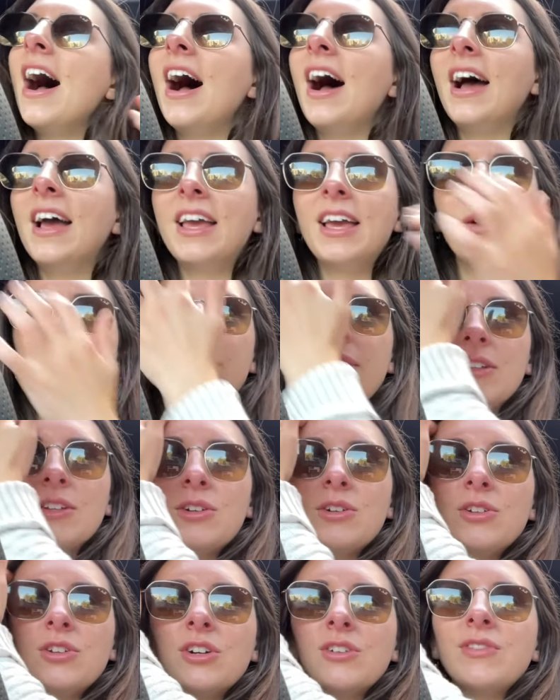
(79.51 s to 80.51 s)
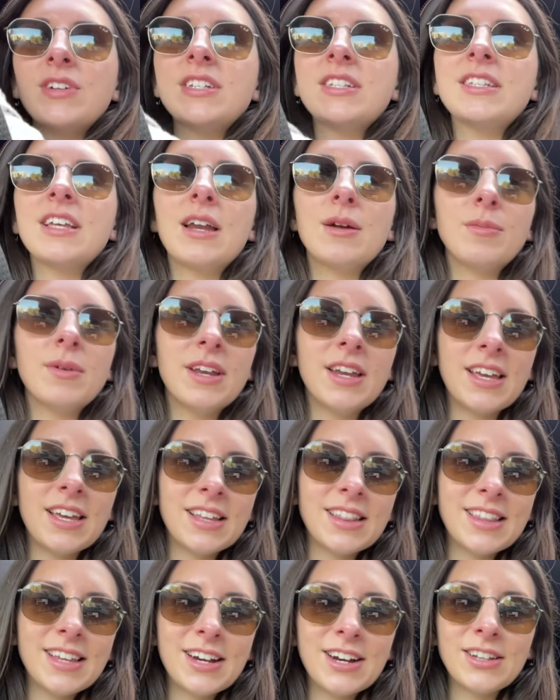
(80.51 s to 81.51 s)
I am a little nervous that I'm gonna
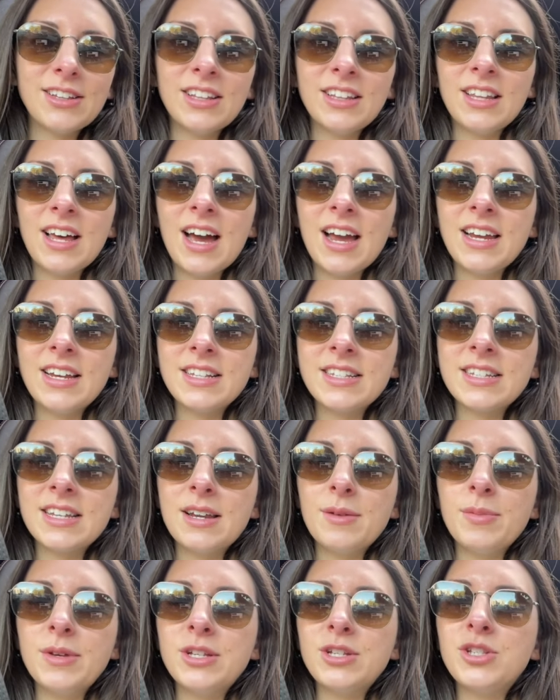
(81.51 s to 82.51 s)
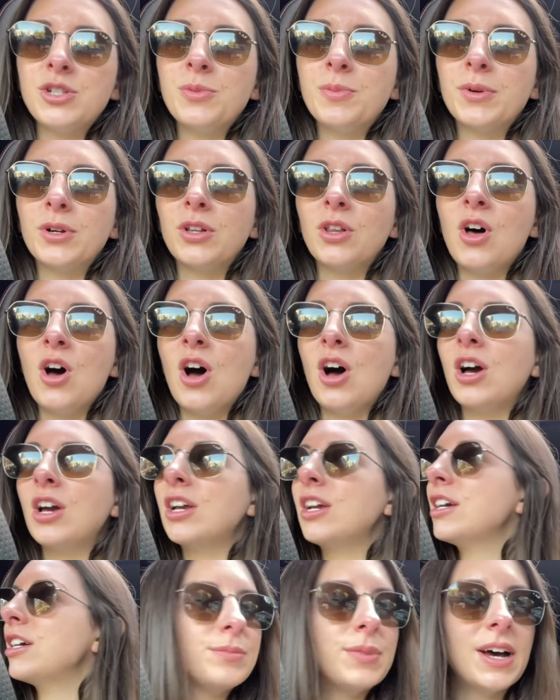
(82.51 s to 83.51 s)
get there and the line is gonna be super
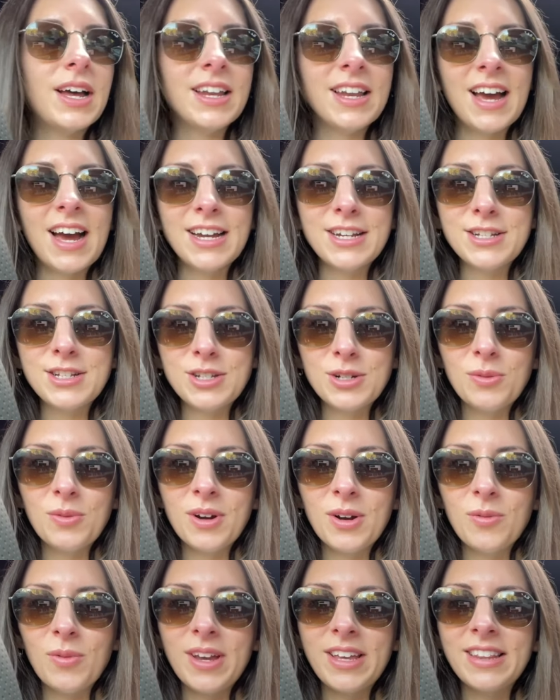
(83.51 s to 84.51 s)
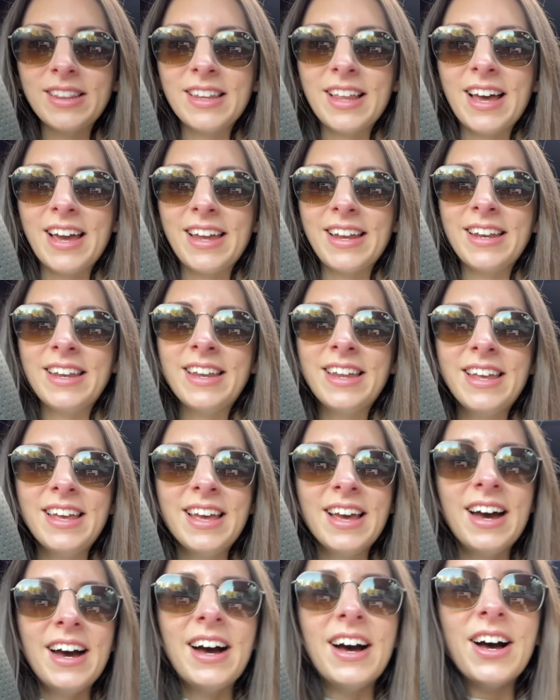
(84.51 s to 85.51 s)
long, but I just don't wanna wait in line
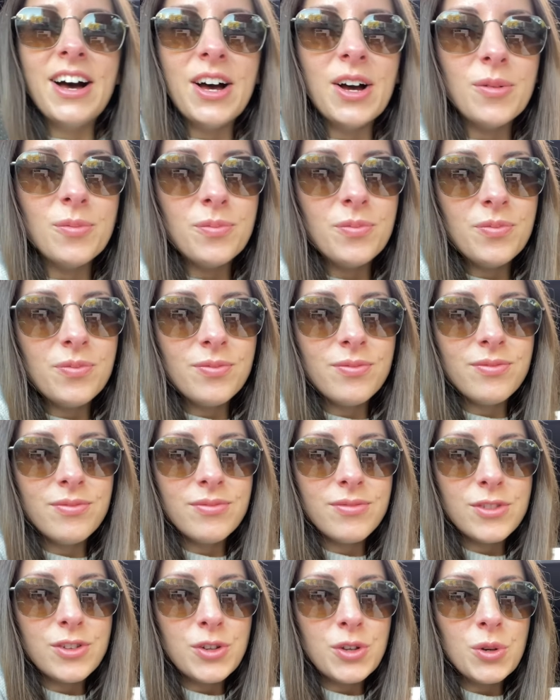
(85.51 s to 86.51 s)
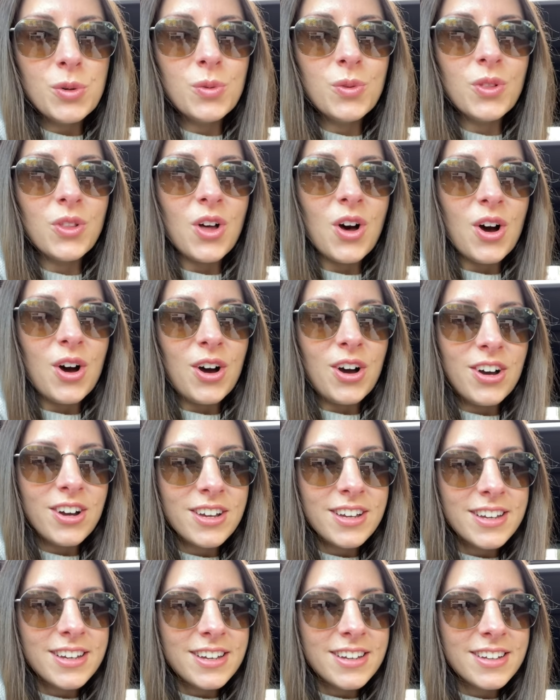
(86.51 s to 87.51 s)
um, too
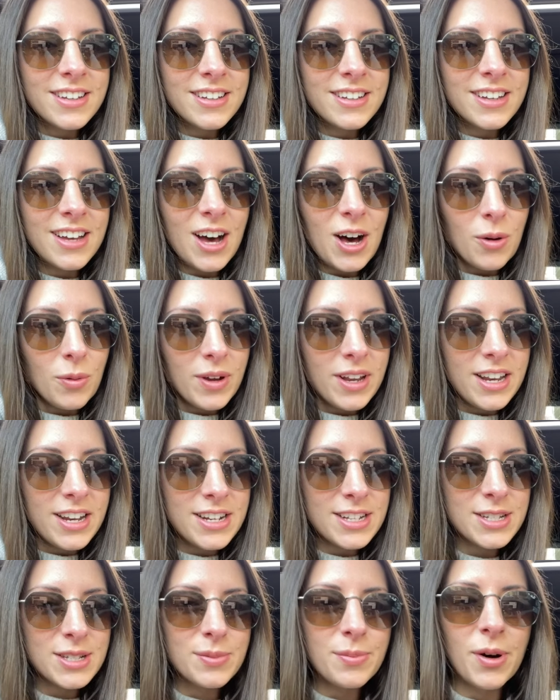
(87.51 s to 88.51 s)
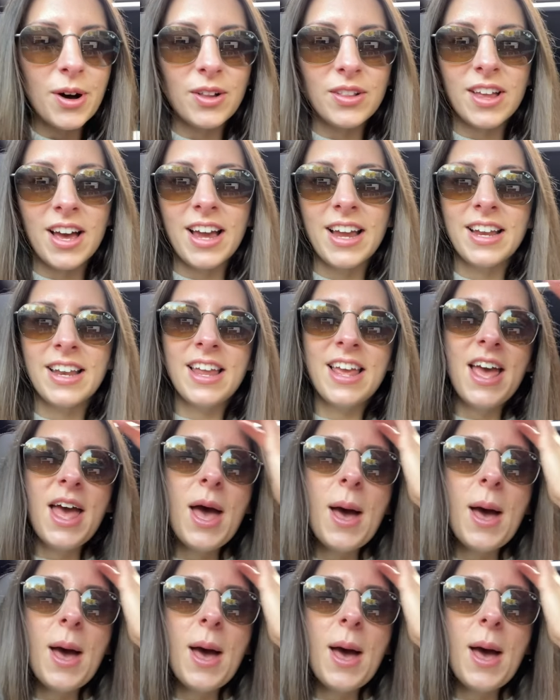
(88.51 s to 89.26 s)
long. I'll wait in a small line.